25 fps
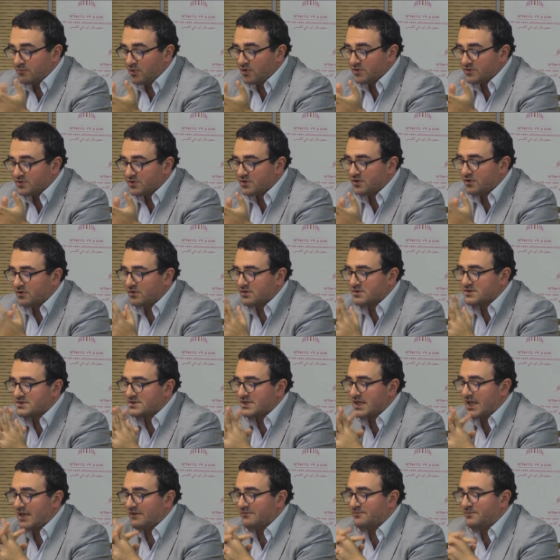both
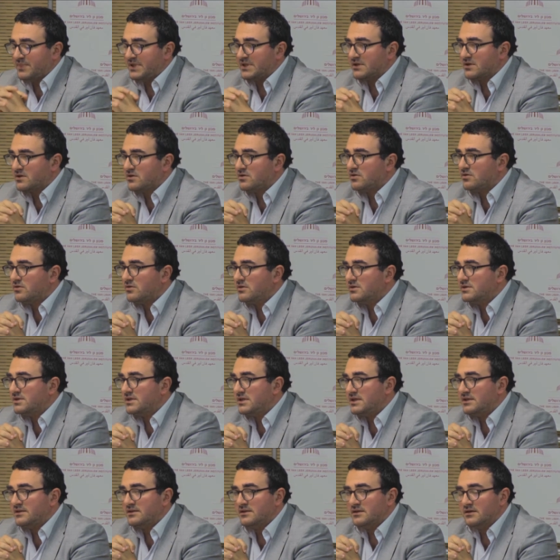courts have been
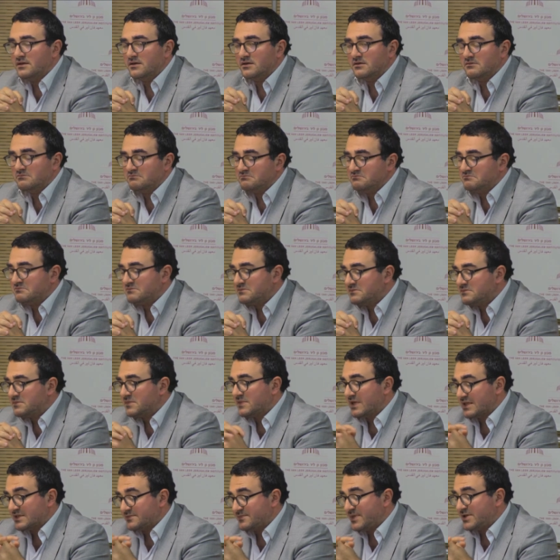called
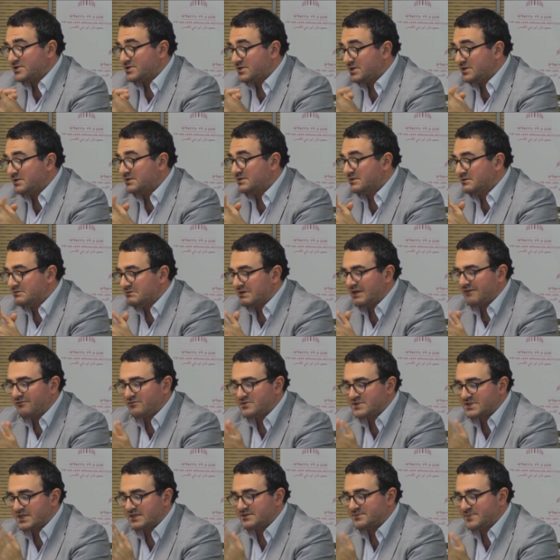especially in
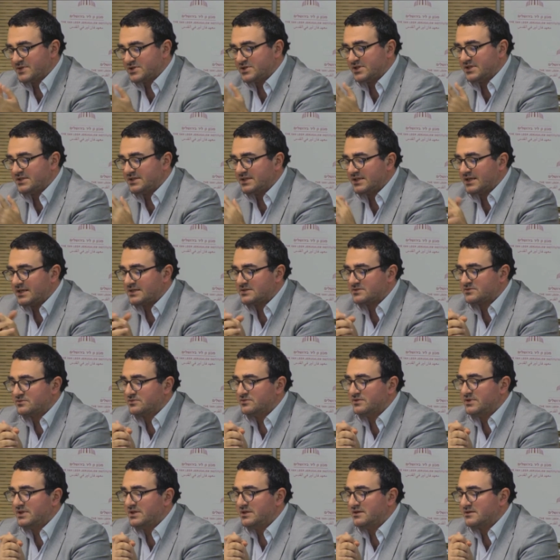the last
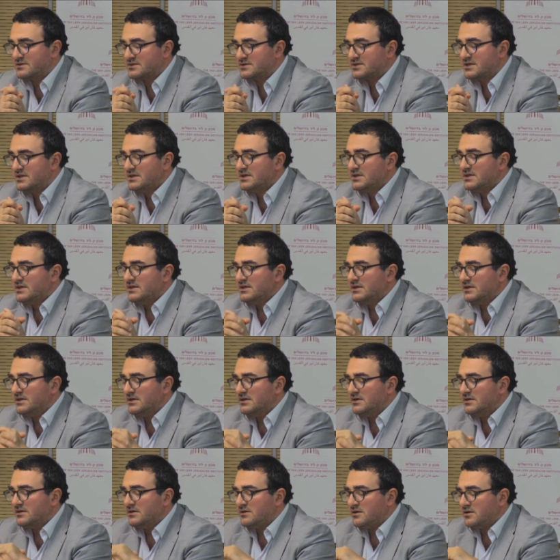2 years,
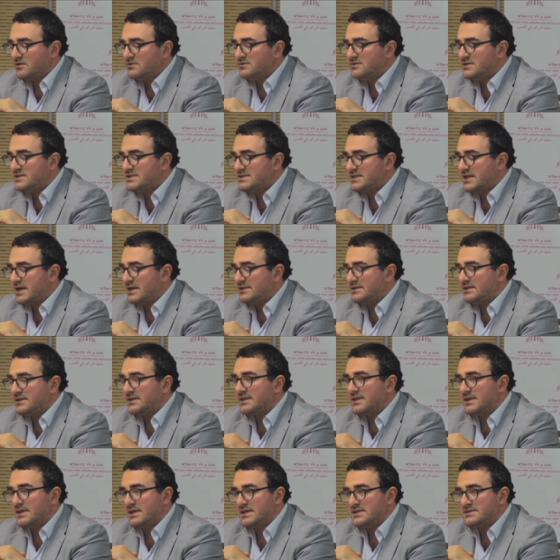on
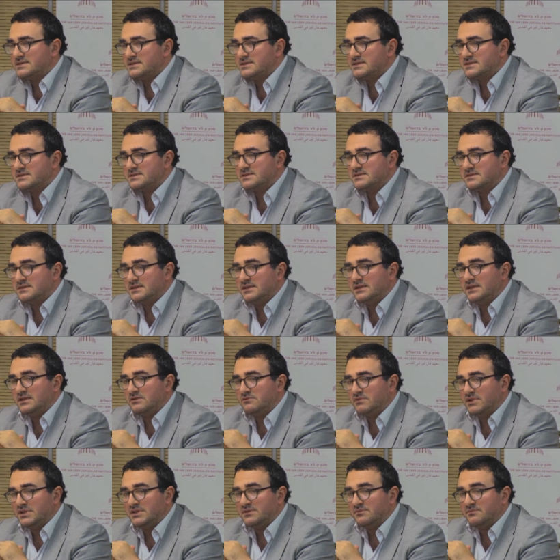deciding cases
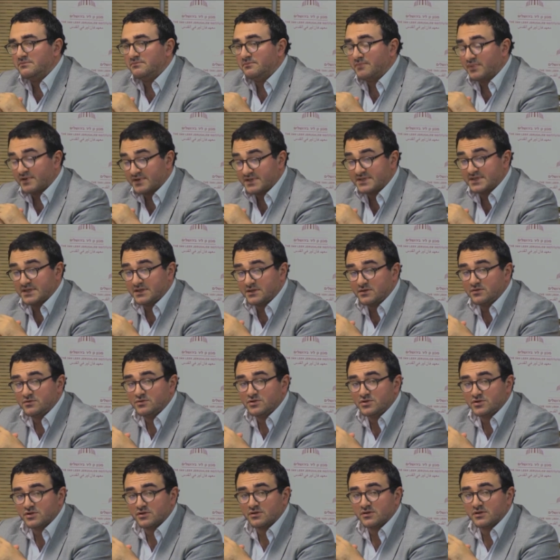dealing with
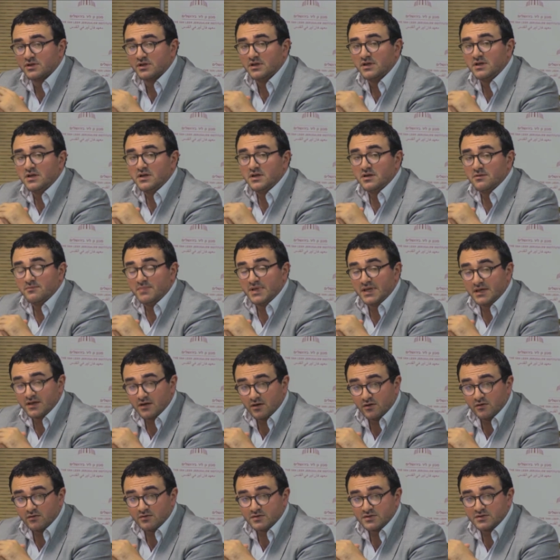persecution
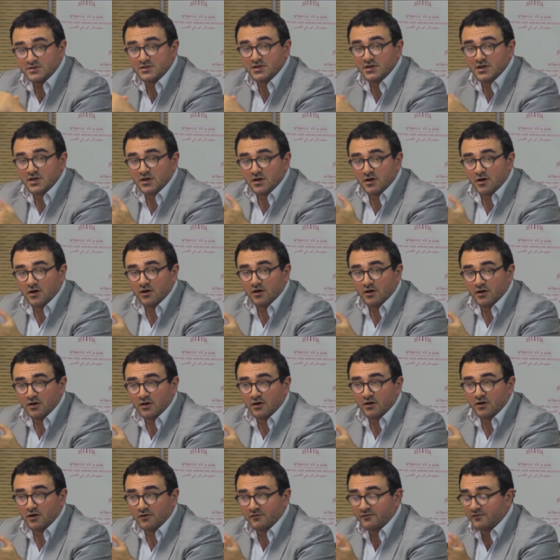because
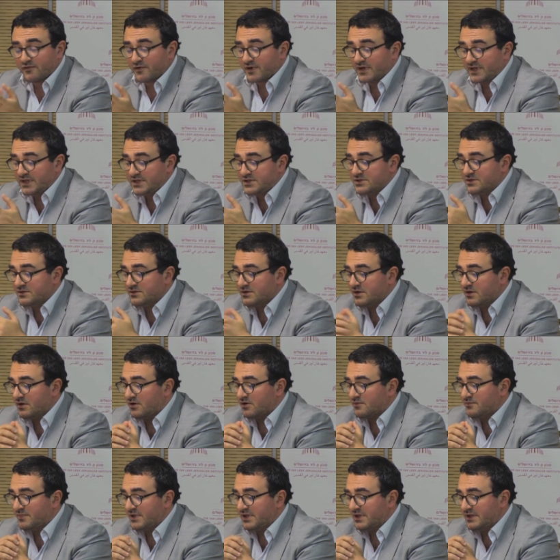of religion
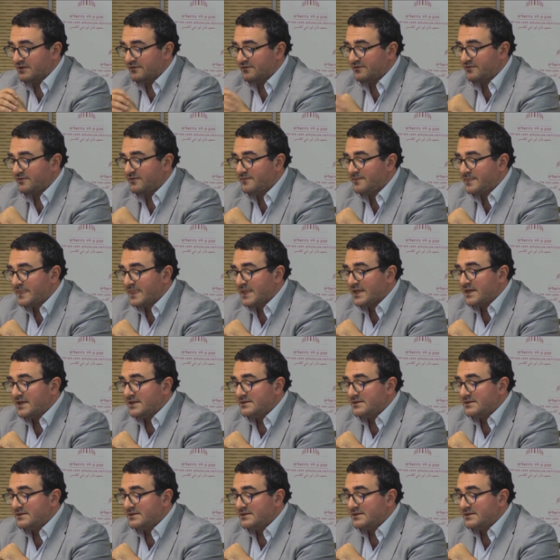or belief.